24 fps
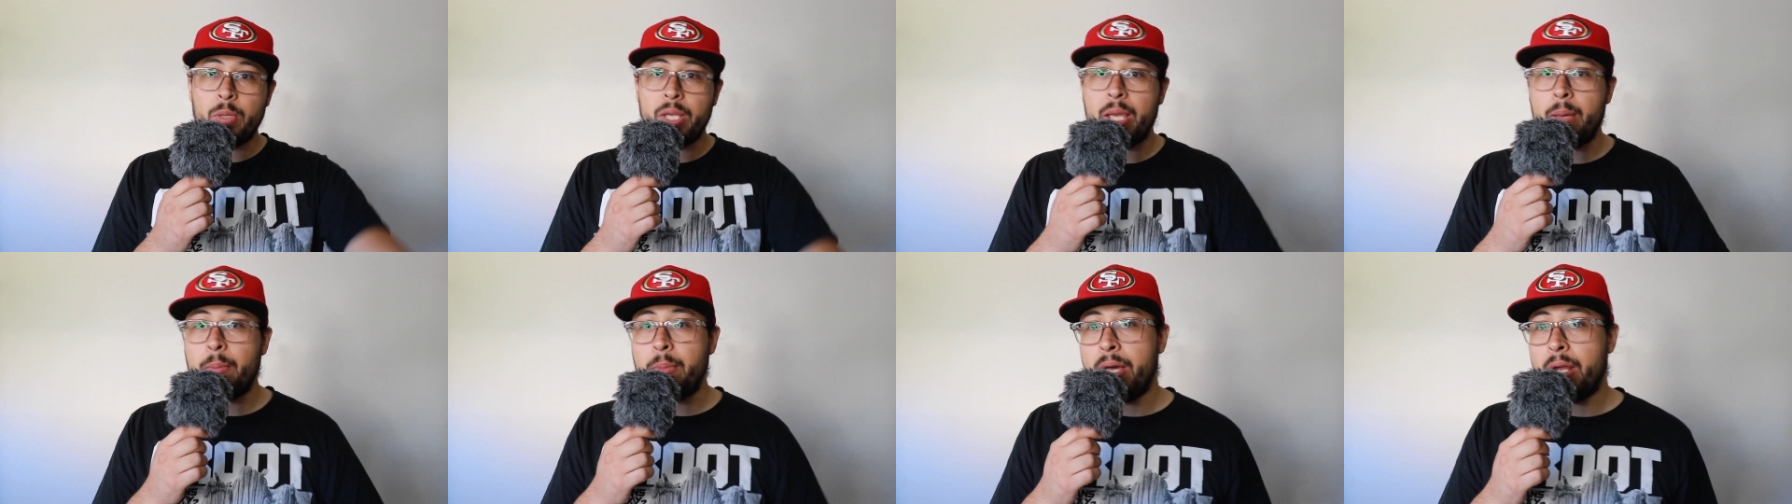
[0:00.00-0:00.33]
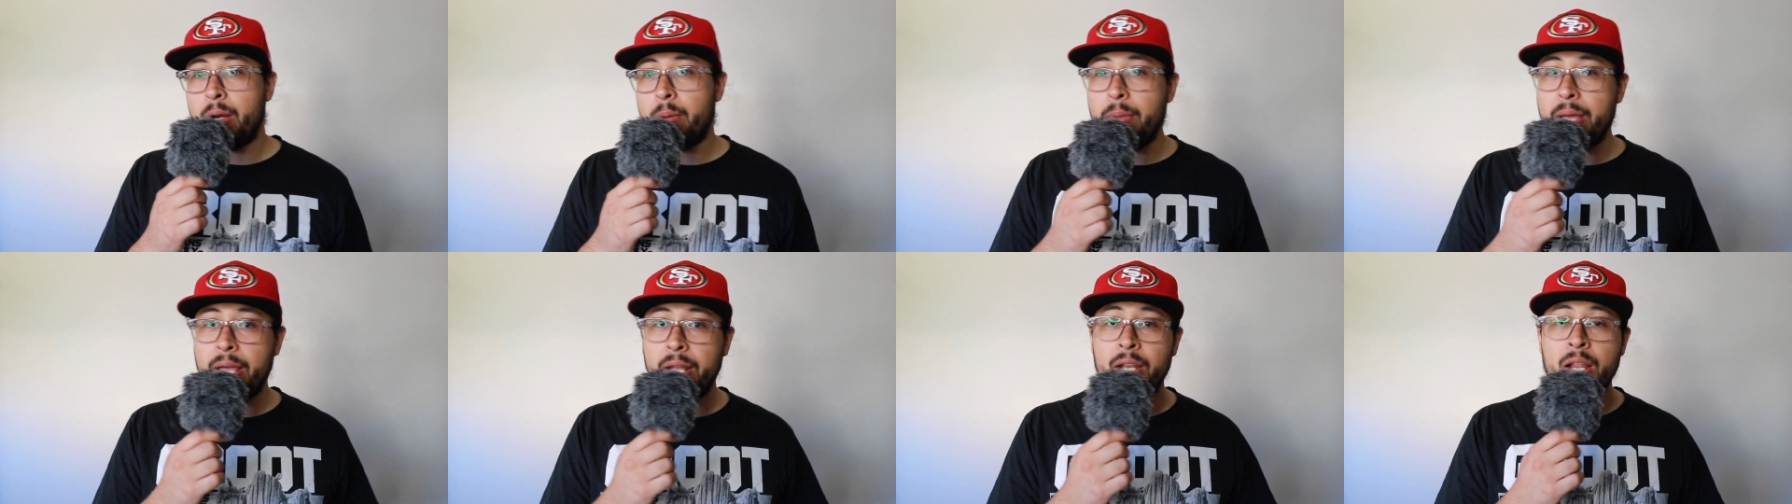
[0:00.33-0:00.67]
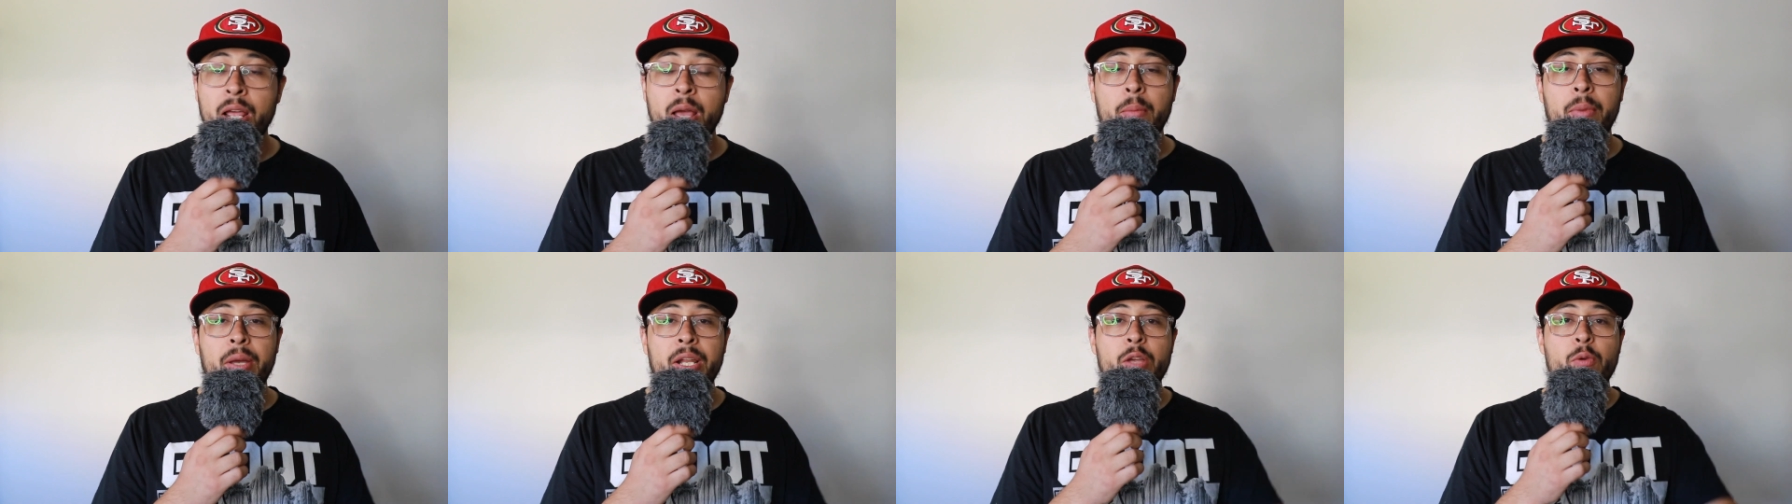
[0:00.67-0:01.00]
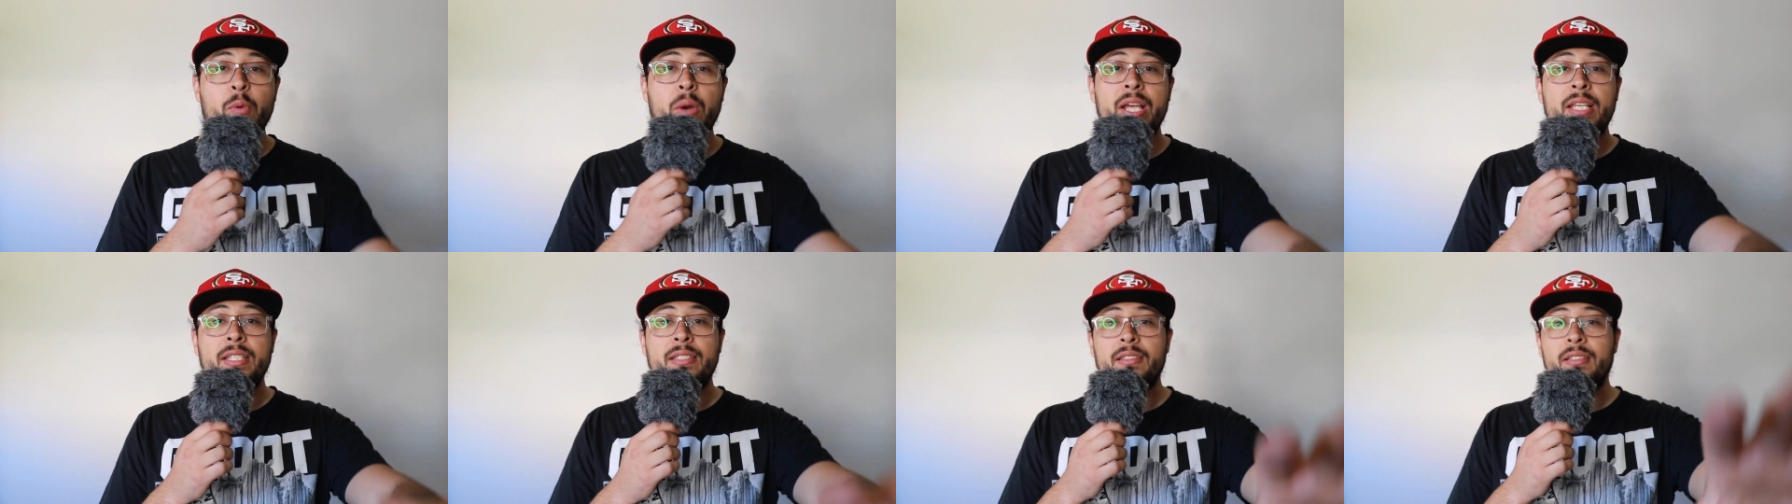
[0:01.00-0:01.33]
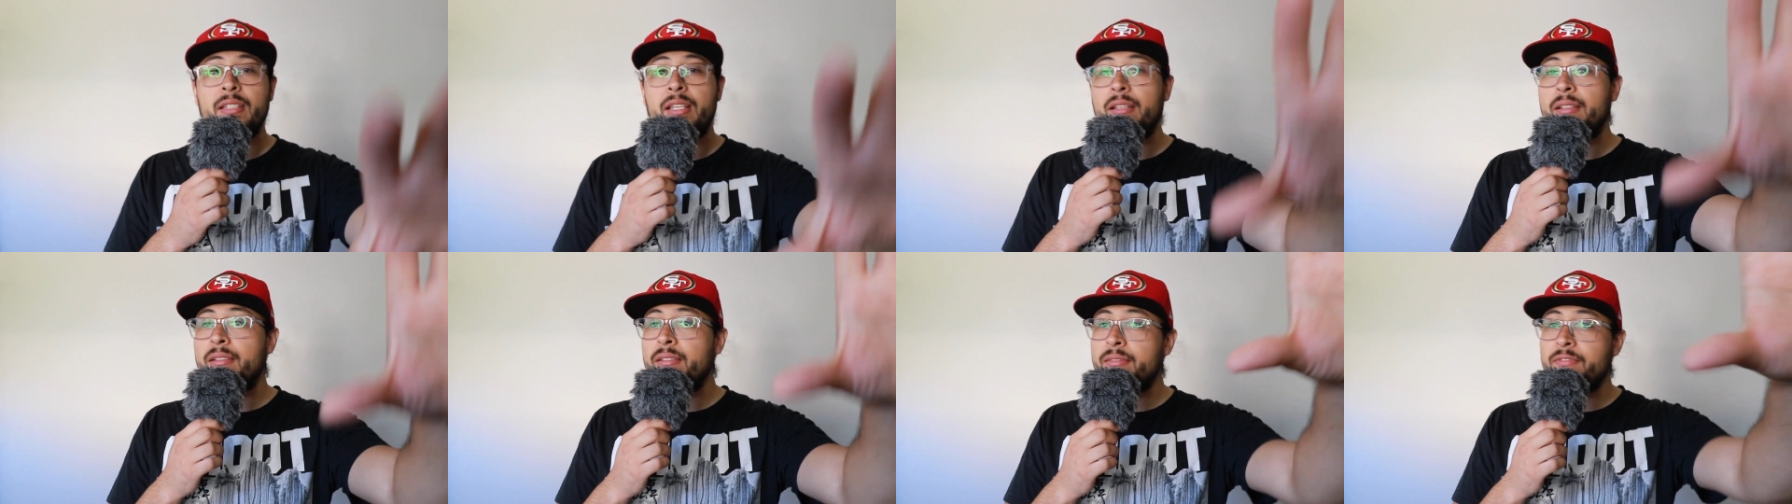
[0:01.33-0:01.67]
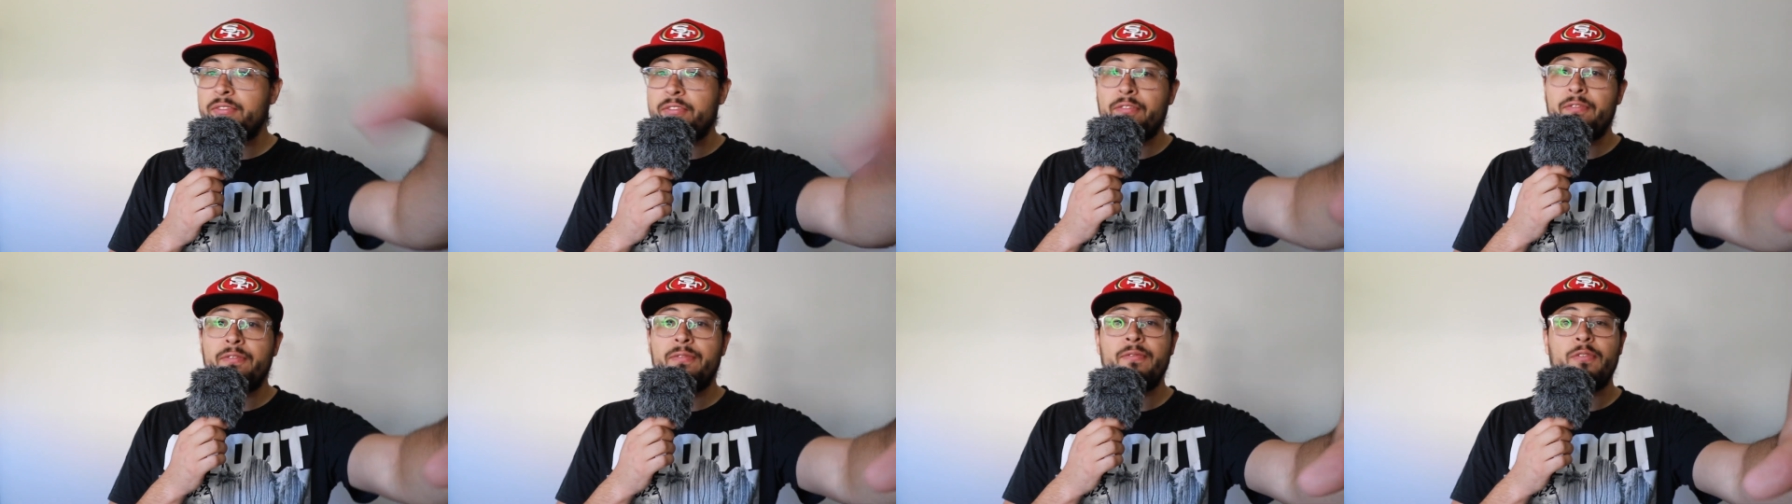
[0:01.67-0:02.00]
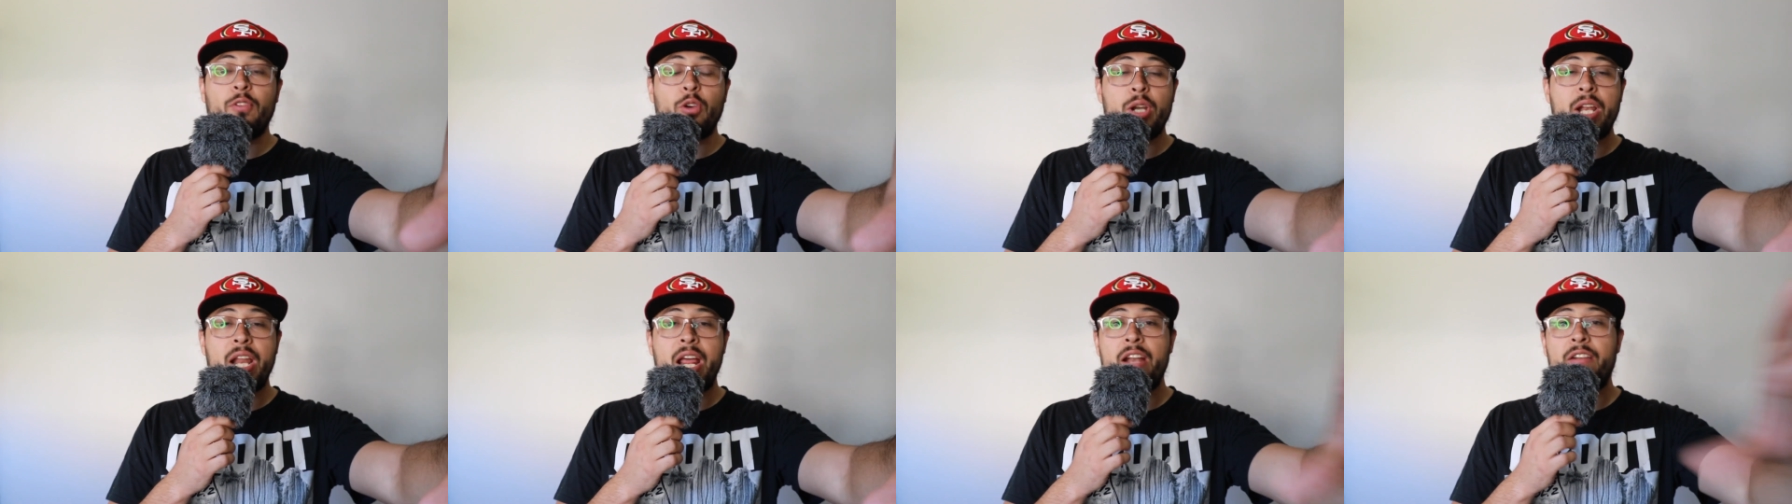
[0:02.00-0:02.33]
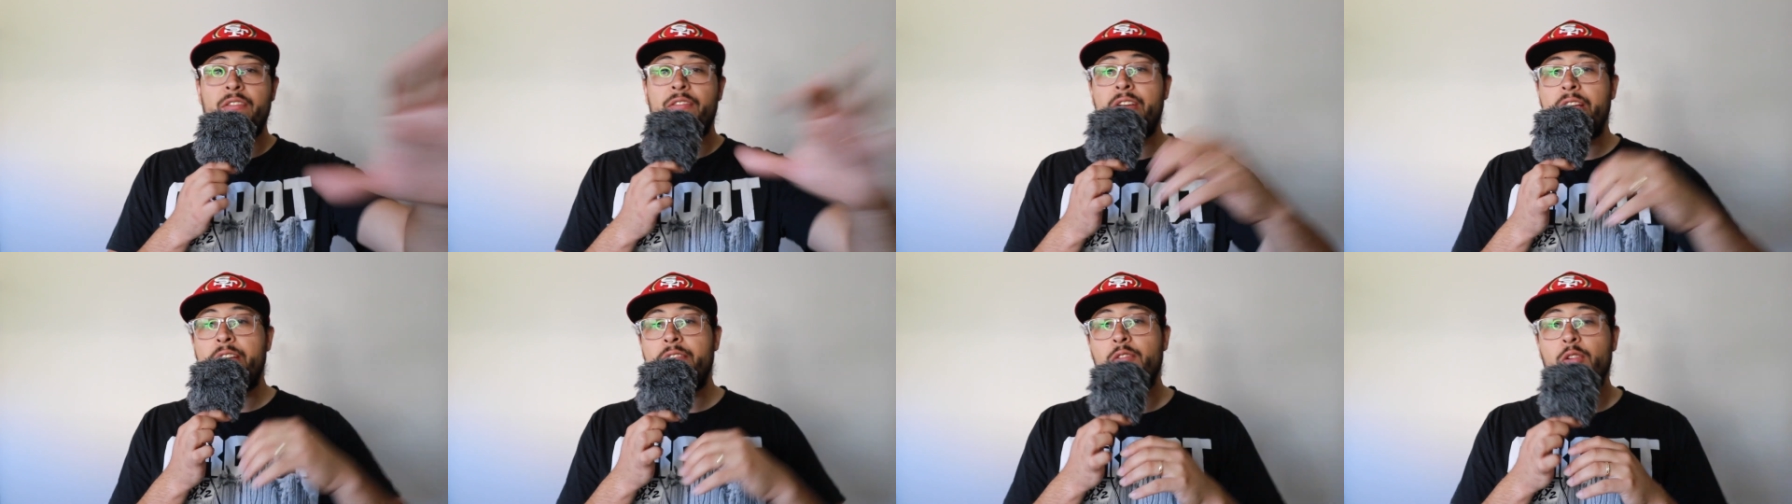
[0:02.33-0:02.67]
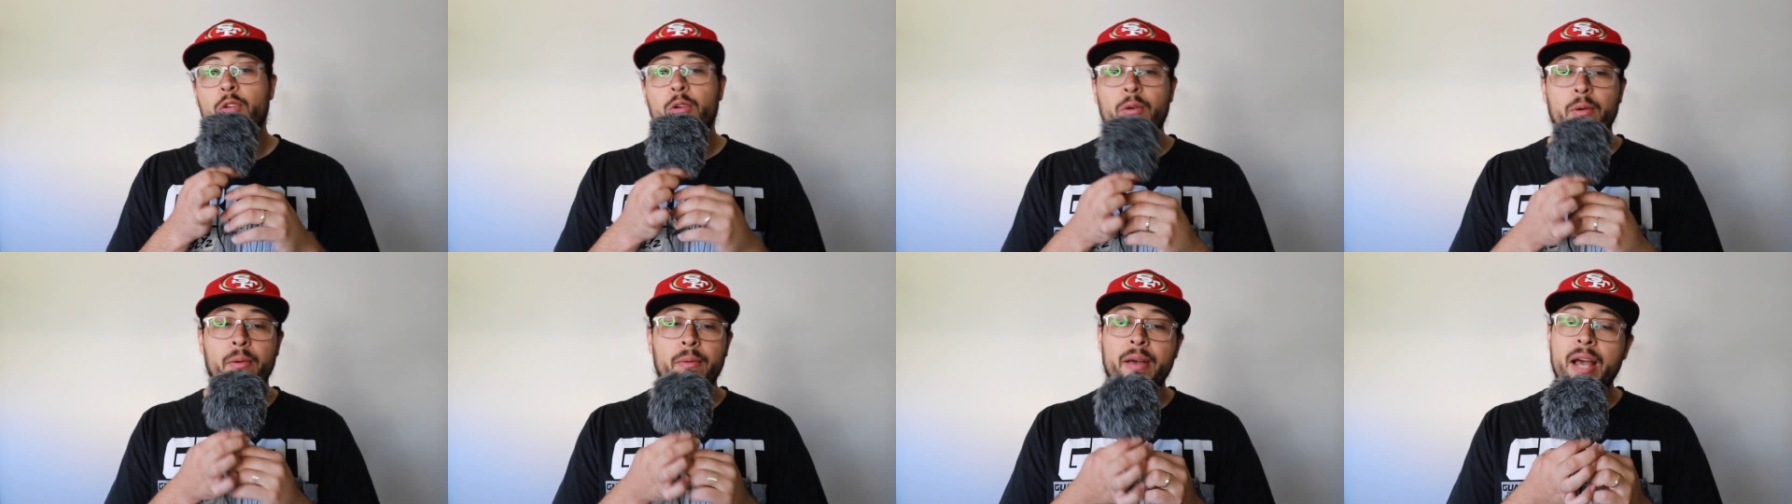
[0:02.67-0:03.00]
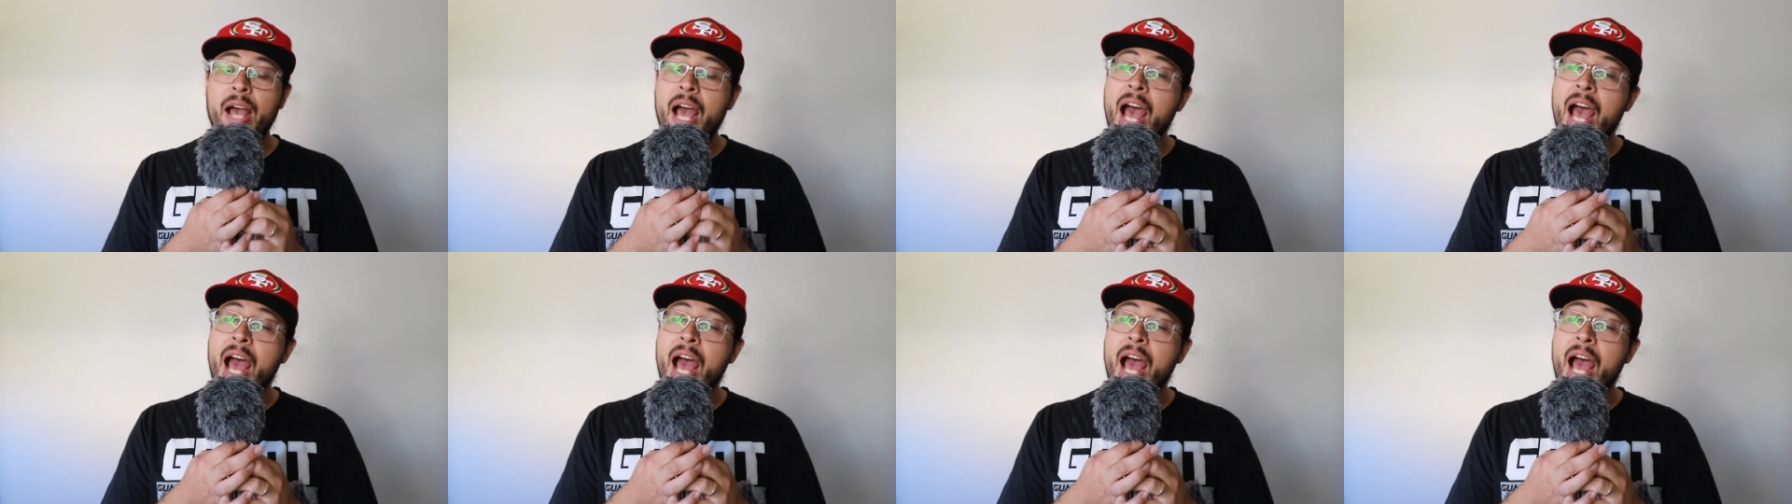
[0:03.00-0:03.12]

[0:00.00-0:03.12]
you get better, man. But anyways, 49er faithful,